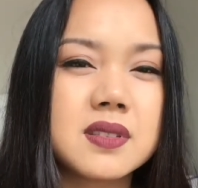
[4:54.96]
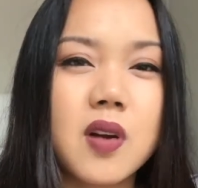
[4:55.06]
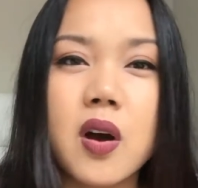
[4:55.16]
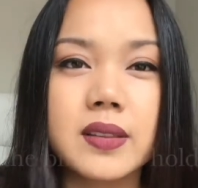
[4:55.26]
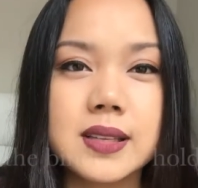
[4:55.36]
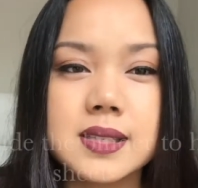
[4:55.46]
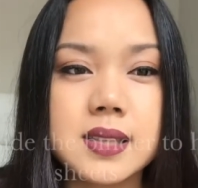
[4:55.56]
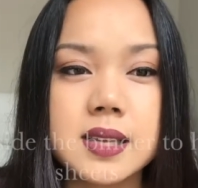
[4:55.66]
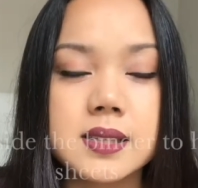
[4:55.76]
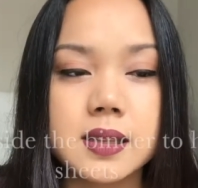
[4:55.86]
all these
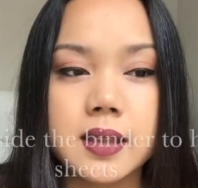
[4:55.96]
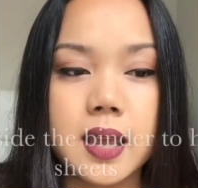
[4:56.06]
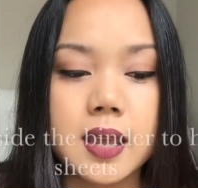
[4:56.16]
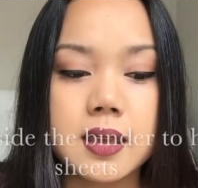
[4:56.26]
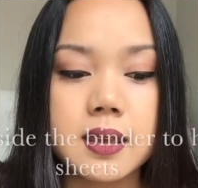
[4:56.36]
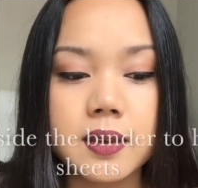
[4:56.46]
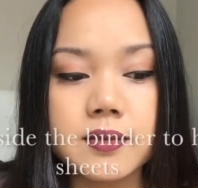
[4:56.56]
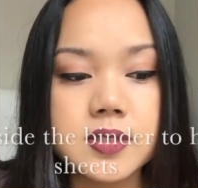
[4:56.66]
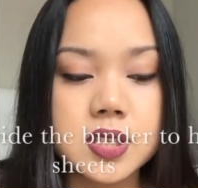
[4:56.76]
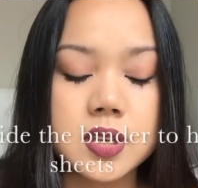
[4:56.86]
things that they
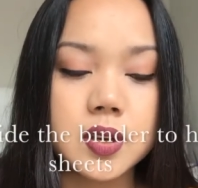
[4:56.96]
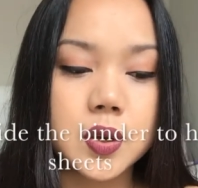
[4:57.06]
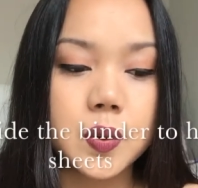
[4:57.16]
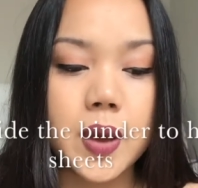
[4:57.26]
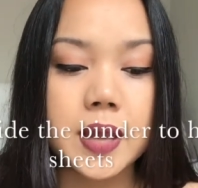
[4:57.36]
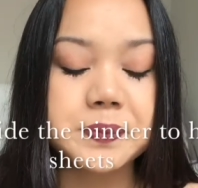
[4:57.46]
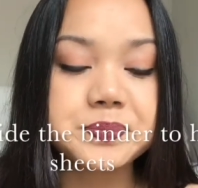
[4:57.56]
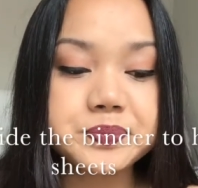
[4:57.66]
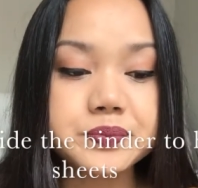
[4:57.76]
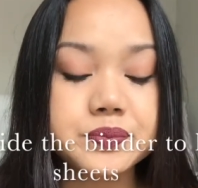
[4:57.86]
give to you, and
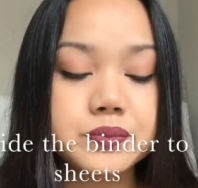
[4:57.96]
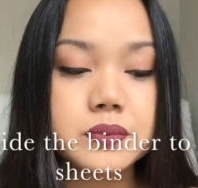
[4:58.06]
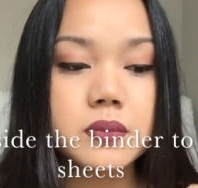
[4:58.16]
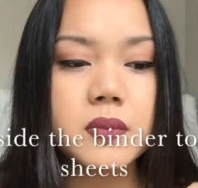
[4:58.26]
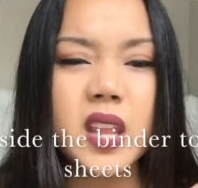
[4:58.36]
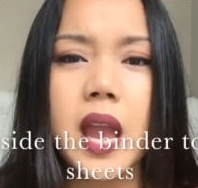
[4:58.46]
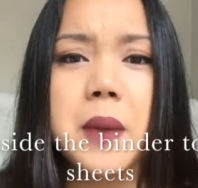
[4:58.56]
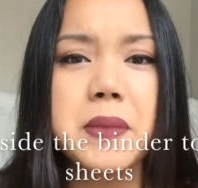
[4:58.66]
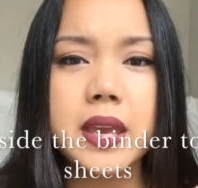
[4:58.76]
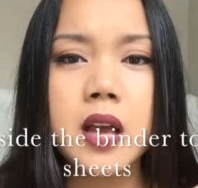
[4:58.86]
I
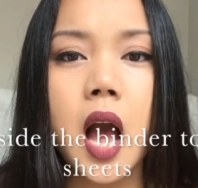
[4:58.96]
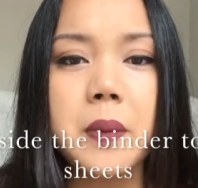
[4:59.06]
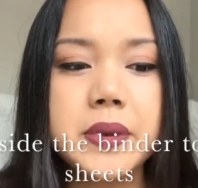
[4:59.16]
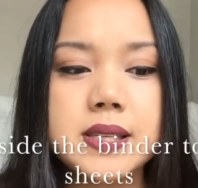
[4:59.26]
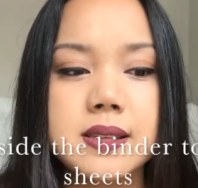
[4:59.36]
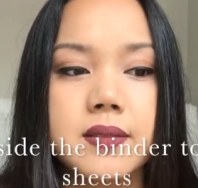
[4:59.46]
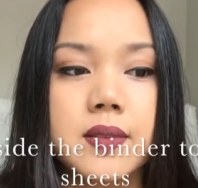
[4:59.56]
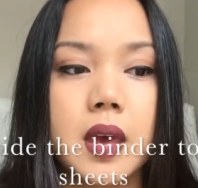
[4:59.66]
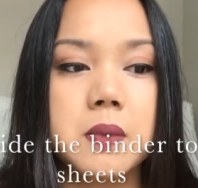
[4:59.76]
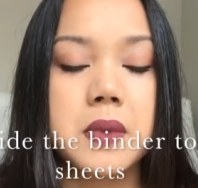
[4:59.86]
make copies of
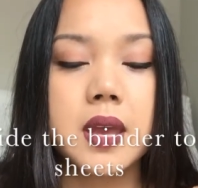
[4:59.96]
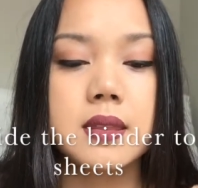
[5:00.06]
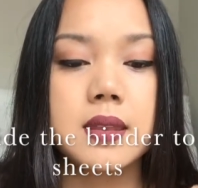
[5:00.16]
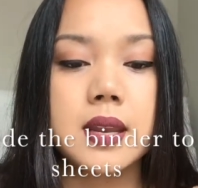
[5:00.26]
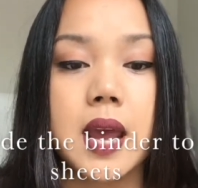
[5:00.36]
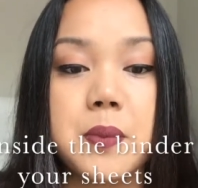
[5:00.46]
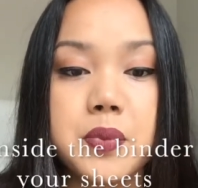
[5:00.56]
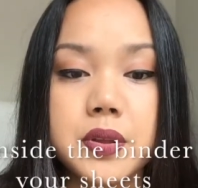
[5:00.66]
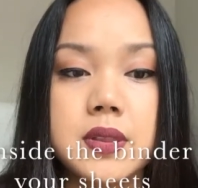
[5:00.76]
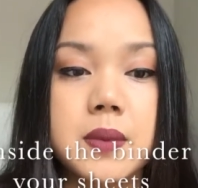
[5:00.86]
them and then I
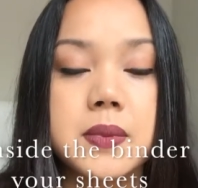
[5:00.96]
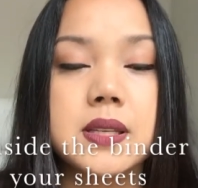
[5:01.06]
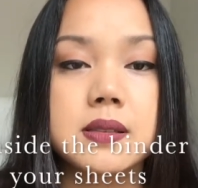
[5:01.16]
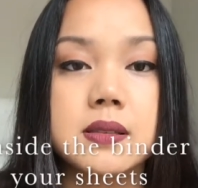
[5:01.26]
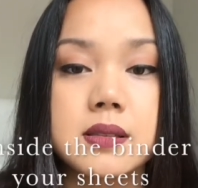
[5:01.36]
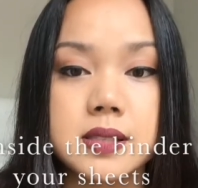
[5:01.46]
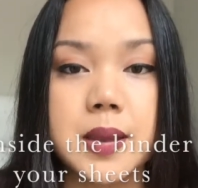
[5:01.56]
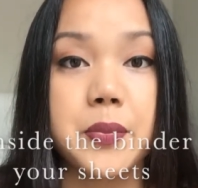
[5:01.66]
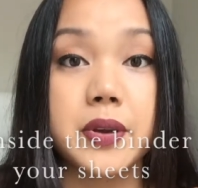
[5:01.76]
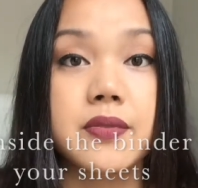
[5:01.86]
put them in
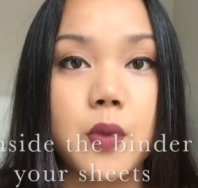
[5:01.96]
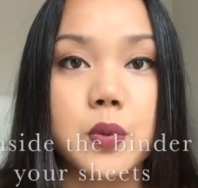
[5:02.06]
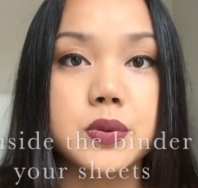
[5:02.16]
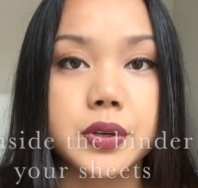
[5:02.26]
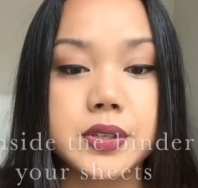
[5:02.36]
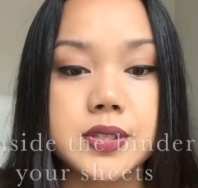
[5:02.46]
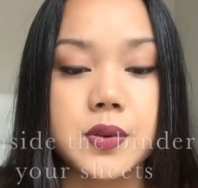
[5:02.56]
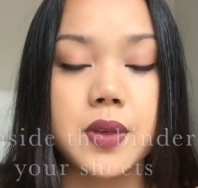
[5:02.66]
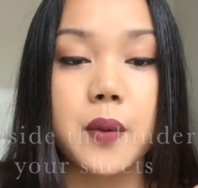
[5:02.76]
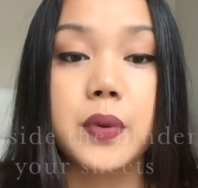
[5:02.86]
separate folders
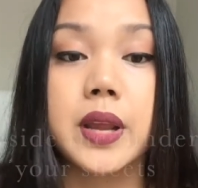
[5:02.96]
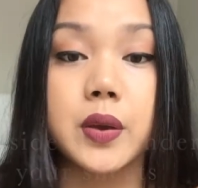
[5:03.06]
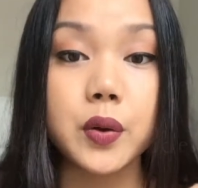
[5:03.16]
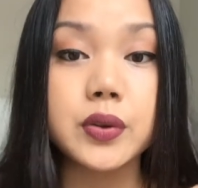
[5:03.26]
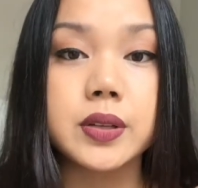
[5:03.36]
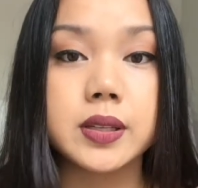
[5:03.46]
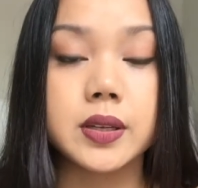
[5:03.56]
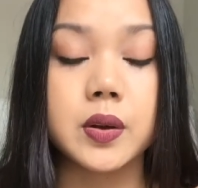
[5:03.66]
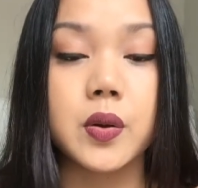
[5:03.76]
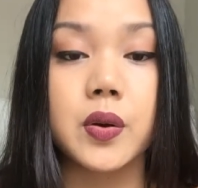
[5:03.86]
so that when I go to
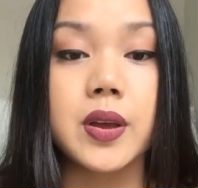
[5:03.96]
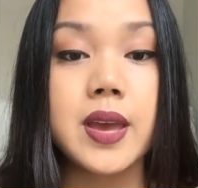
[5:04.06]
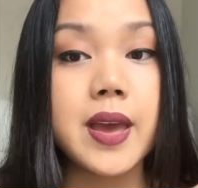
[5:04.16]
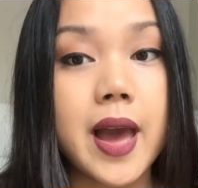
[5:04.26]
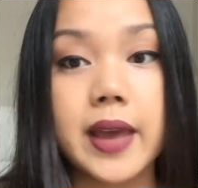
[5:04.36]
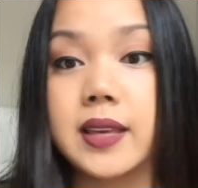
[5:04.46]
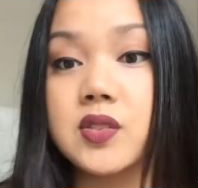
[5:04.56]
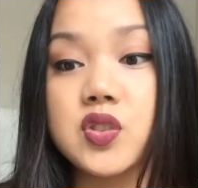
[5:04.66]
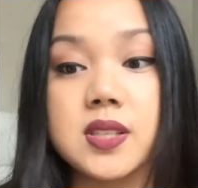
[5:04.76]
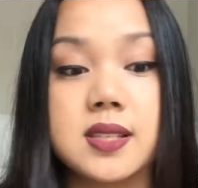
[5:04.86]
clinical, I
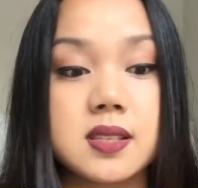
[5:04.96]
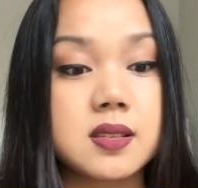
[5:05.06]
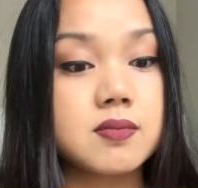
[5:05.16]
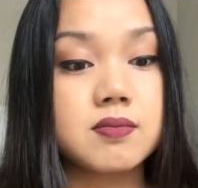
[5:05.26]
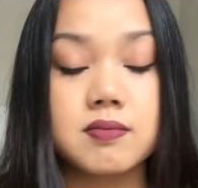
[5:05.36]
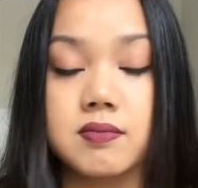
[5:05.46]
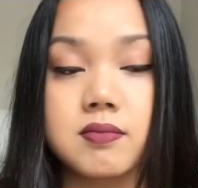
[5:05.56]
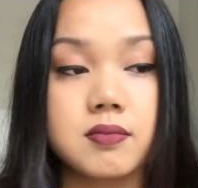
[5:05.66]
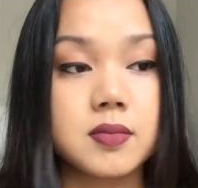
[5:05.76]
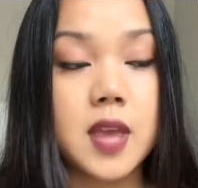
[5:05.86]
can just
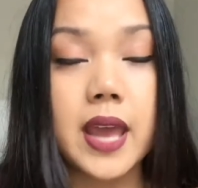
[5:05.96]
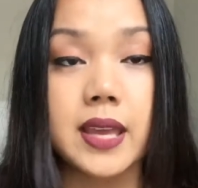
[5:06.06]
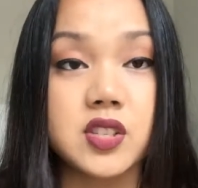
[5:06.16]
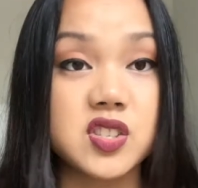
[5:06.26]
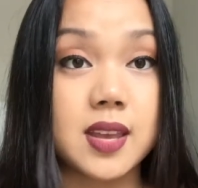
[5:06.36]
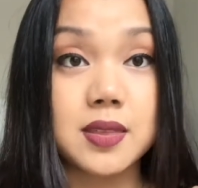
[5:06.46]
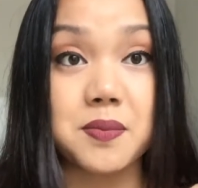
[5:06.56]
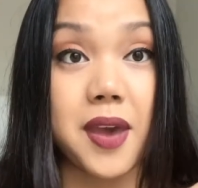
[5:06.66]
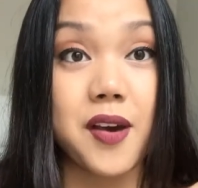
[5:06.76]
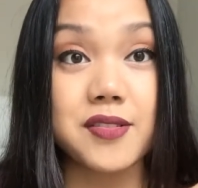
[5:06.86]
get
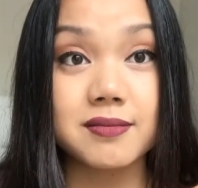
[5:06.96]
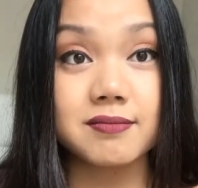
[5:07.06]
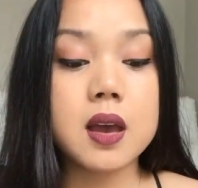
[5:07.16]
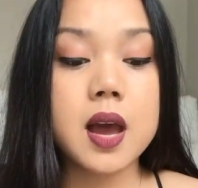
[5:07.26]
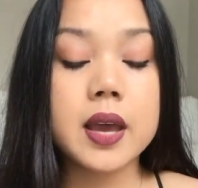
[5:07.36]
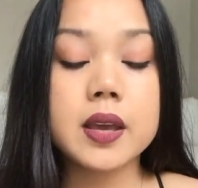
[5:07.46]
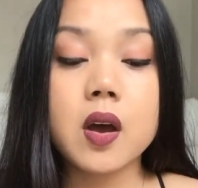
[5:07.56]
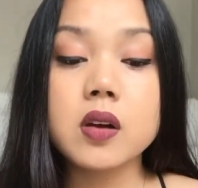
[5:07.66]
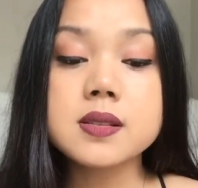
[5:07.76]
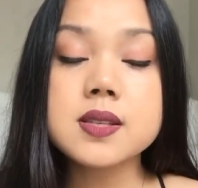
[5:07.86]
them out. I
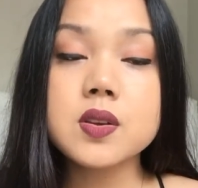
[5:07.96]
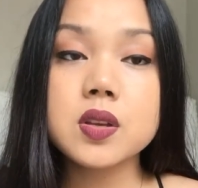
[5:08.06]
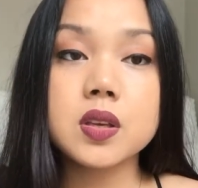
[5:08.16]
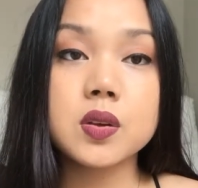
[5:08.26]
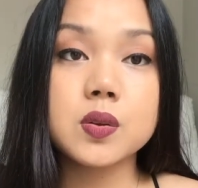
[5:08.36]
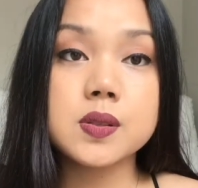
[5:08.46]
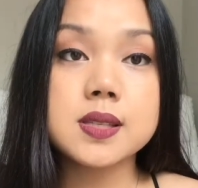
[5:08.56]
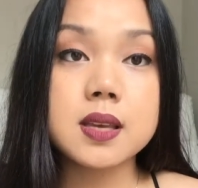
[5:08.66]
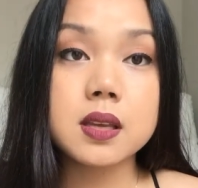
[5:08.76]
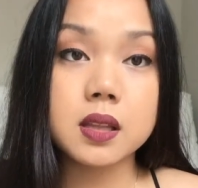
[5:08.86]
also
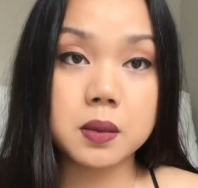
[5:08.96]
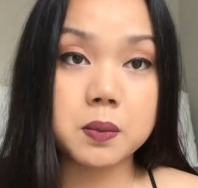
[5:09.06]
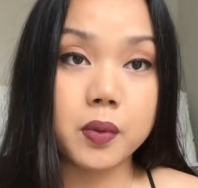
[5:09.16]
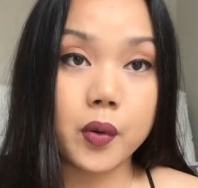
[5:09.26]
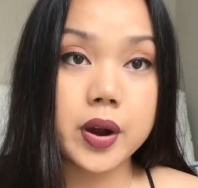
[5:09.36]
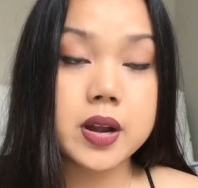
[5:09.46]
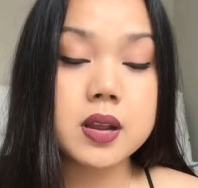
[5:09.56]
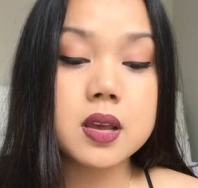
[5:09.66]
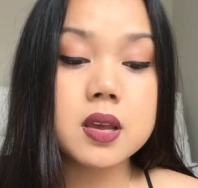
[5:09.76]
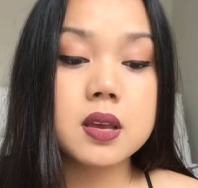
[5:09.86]
use a clipboard
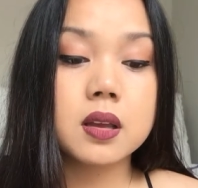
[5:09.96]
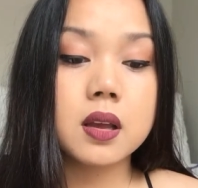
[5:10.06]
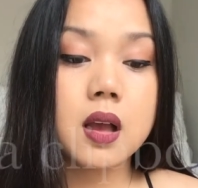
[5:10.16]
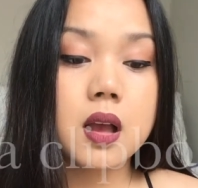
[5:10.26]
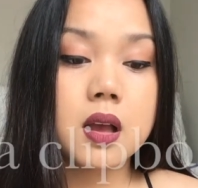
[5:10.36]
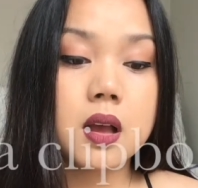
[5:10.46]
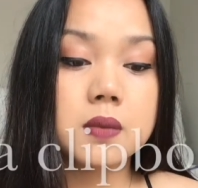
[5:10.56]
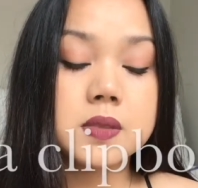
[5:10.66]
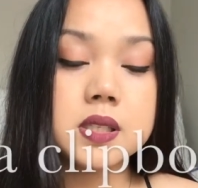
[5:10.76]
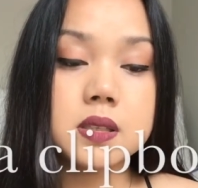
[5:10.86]

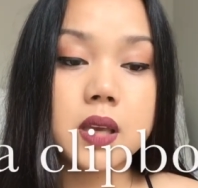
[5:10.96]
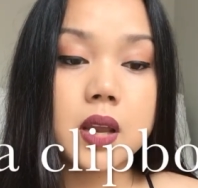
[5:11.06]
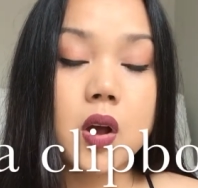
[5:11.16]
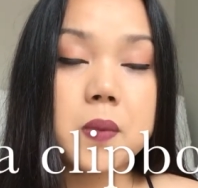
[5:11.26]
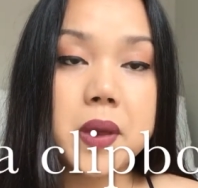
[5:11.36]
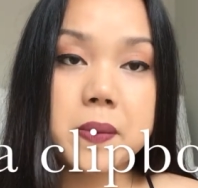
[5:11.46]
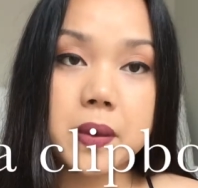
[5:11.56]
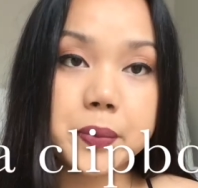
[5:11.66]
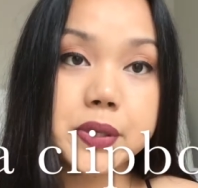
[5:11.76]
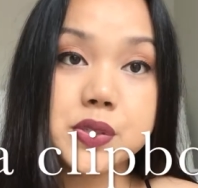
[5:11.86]
to get all my
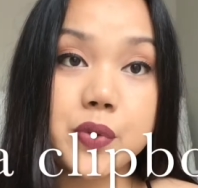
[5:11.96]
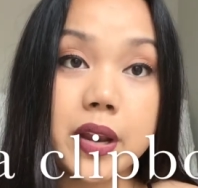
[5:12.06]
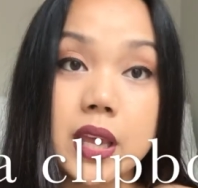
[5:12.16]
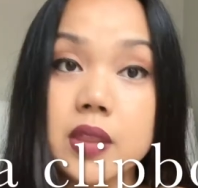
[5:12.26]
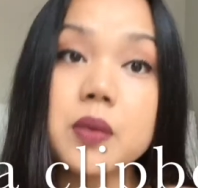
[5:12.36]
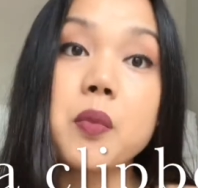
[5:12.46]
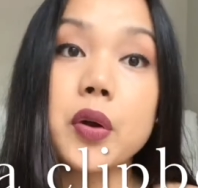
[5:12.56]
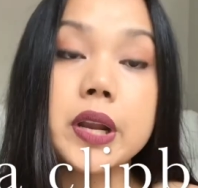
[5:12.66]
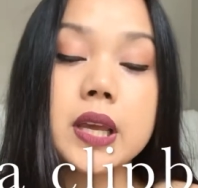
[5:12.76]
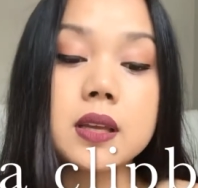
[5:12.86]
papers ready in the
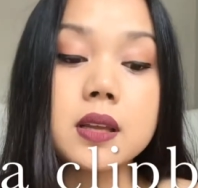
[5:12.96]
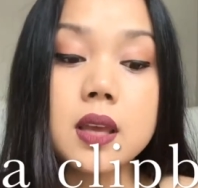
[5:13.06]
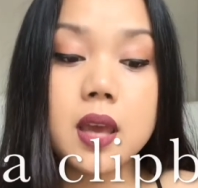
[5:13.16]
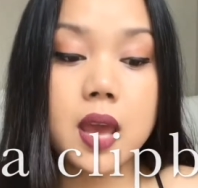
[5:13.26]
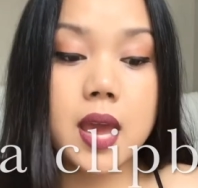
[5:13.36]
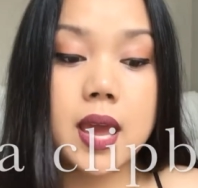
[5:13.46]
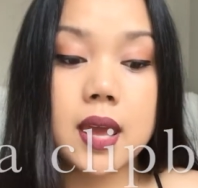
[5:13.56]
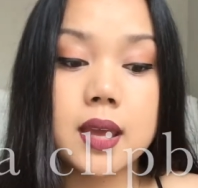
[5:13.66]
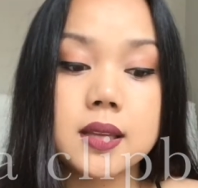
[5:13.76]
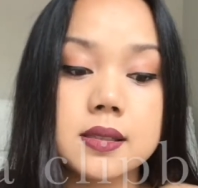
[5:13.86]
morning,
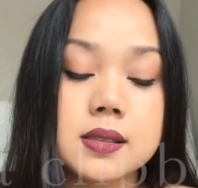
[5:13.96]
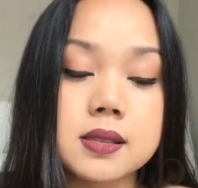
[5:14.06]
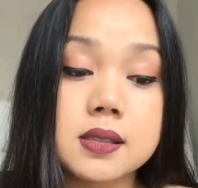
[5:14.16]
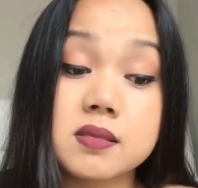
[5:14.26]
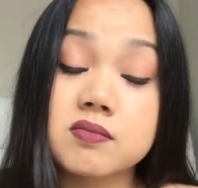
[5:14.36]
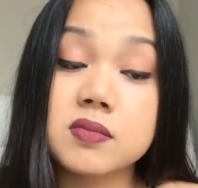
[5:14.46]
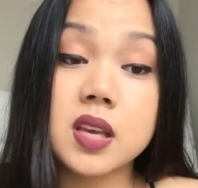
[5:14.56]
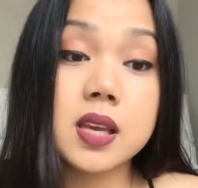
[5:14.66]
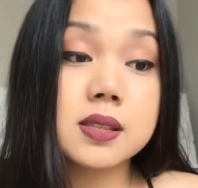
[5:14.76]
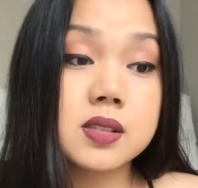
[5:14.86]
and
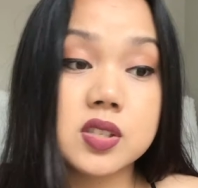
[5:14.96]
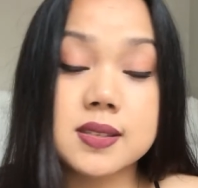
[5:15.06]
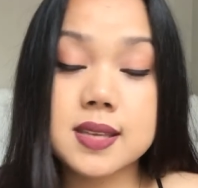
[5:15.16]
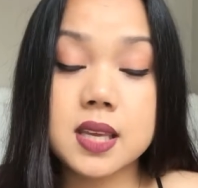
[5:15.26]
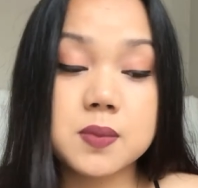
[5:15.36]
it just